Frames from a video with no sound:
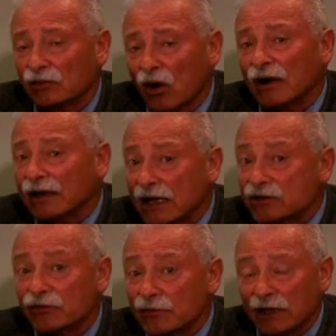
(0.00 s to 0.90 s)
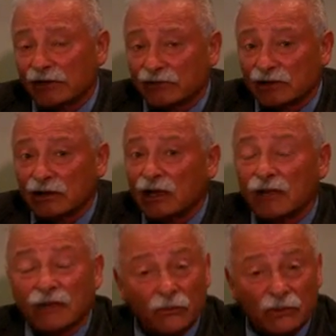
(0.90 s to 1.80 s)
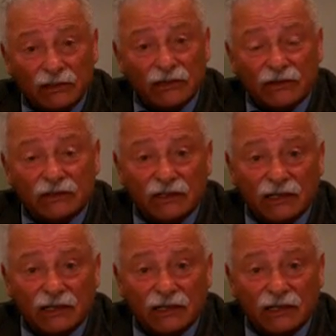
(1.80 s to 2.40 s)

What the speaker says: dark age of medicine that we live in